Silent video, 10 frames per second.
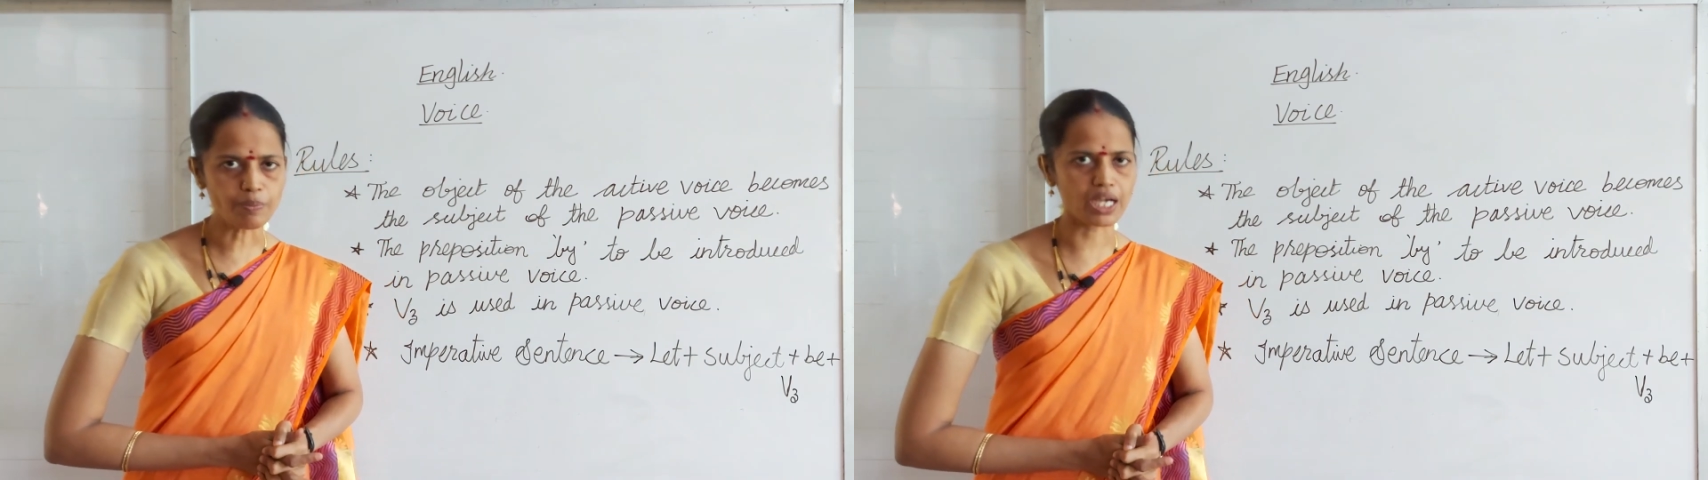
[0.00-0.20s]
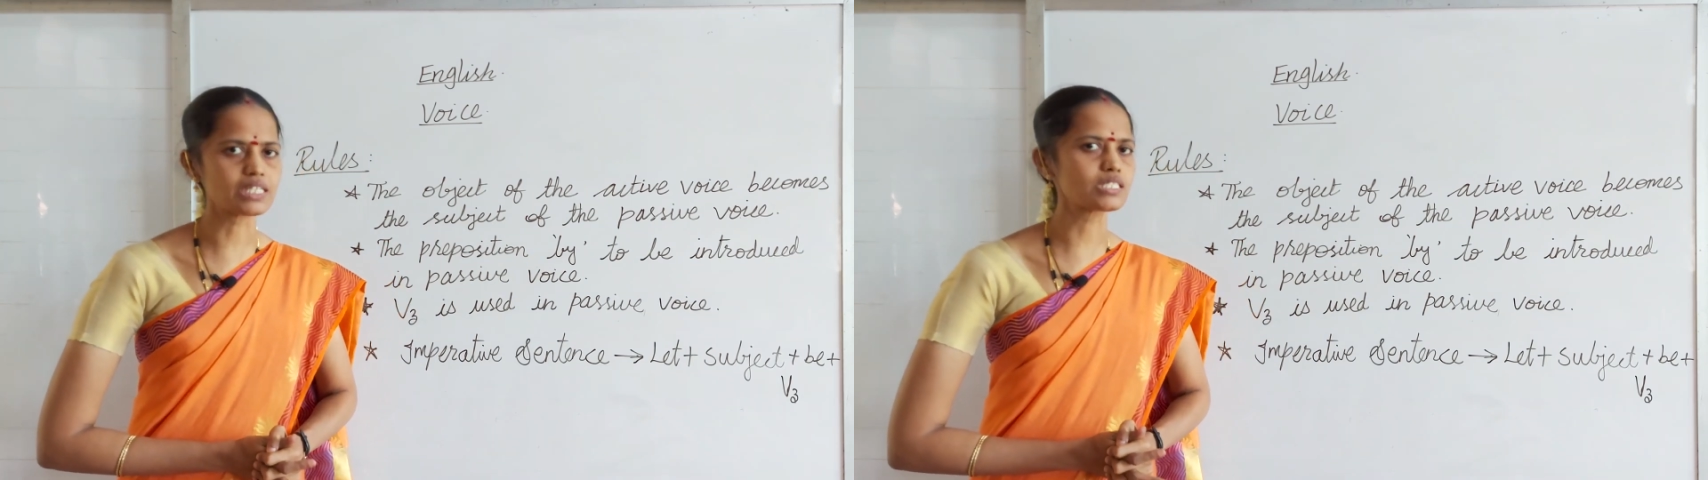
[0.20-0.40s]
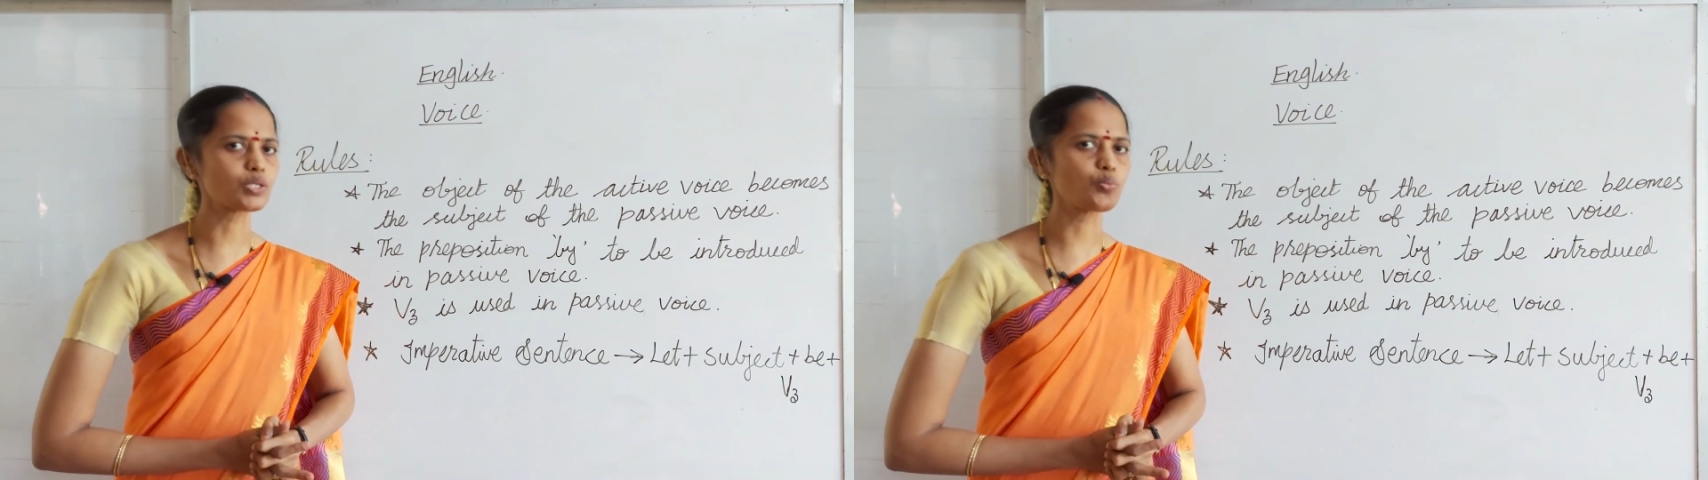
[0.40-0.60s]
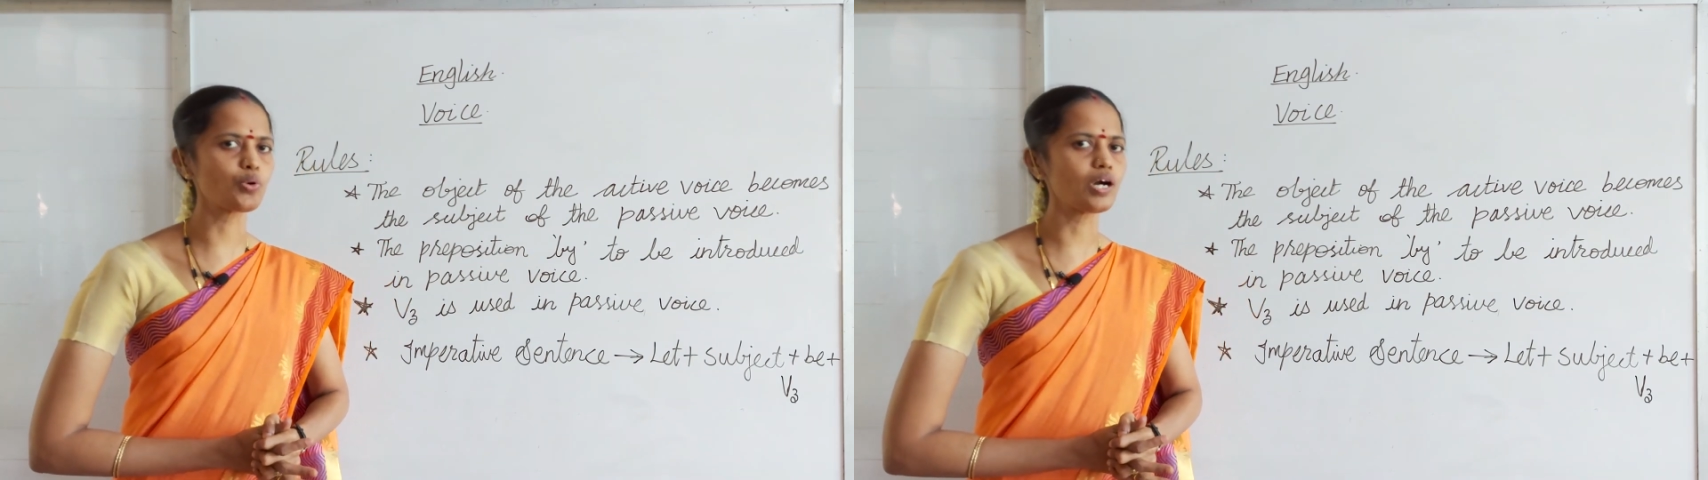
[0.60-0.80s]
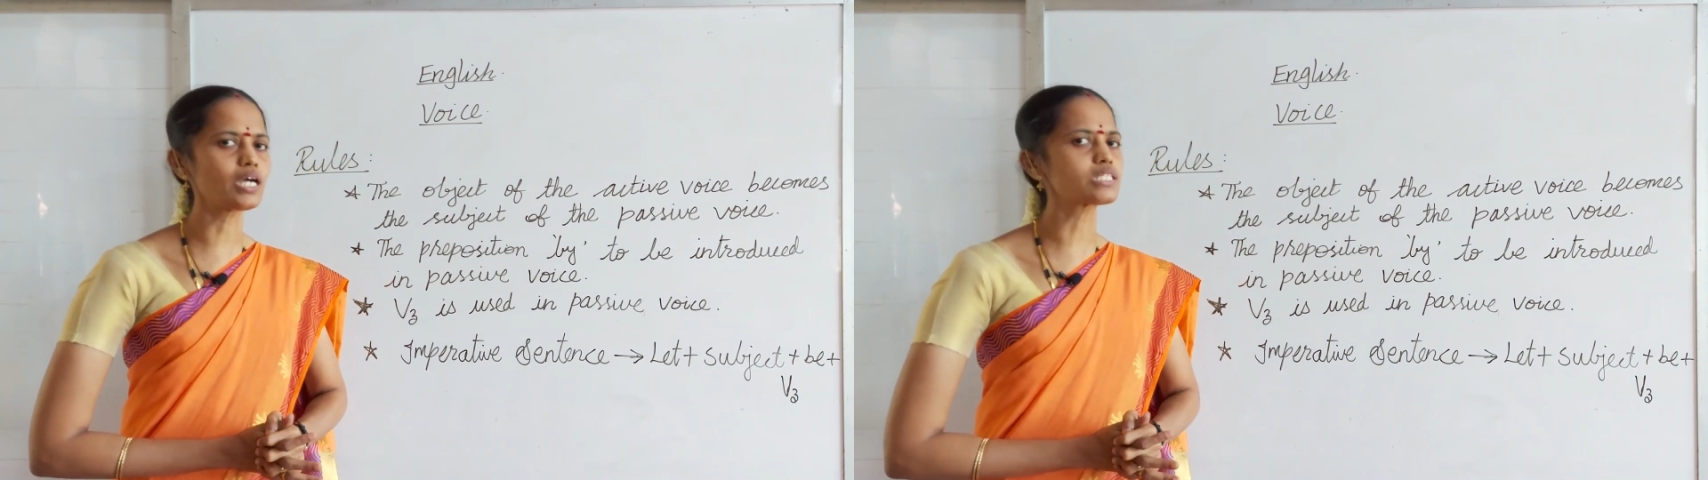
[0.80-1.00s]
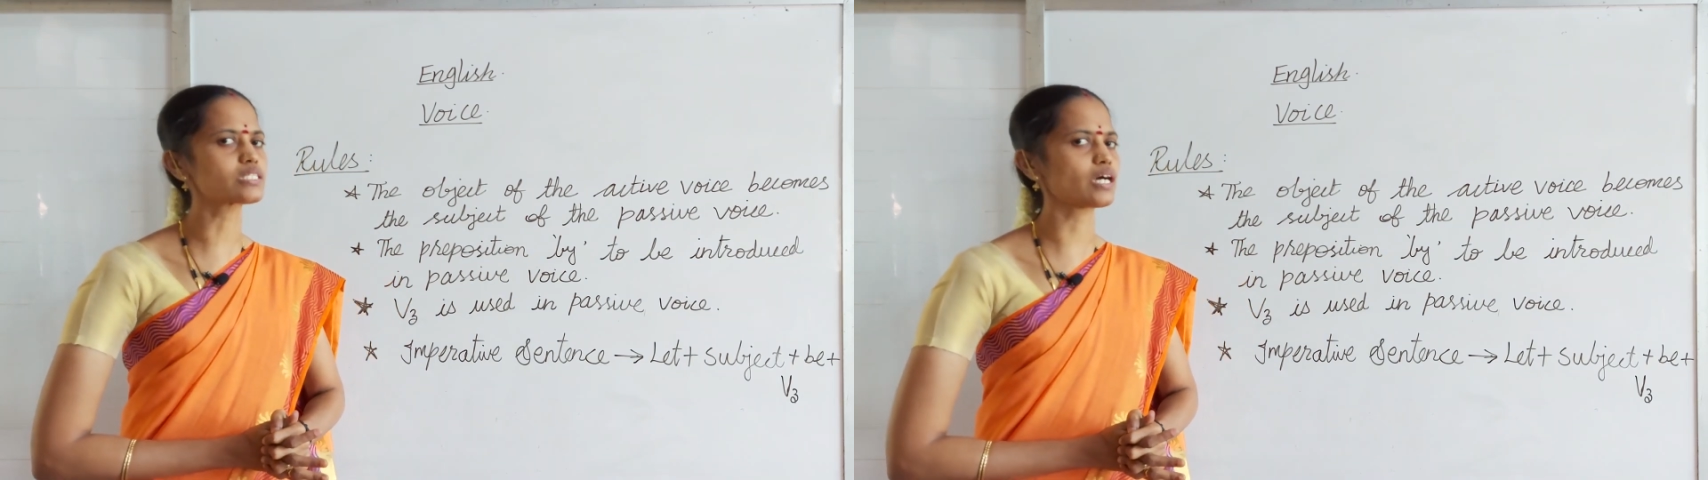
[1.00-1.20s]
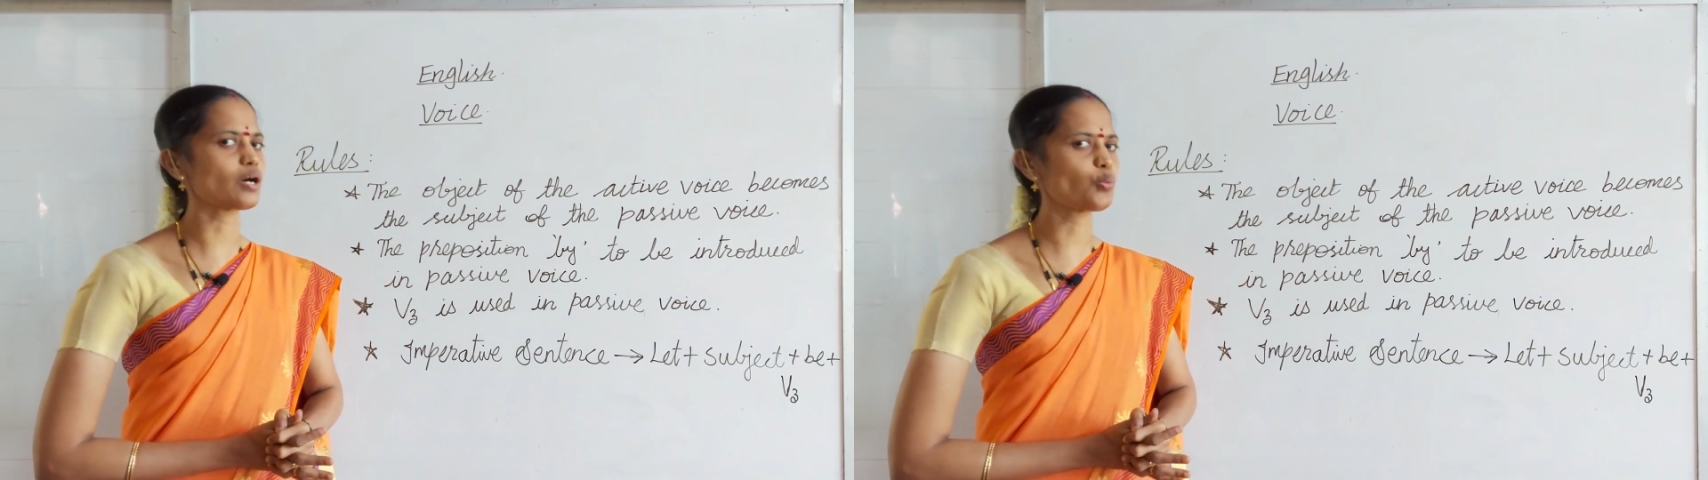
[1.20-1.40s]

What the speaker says: passive voice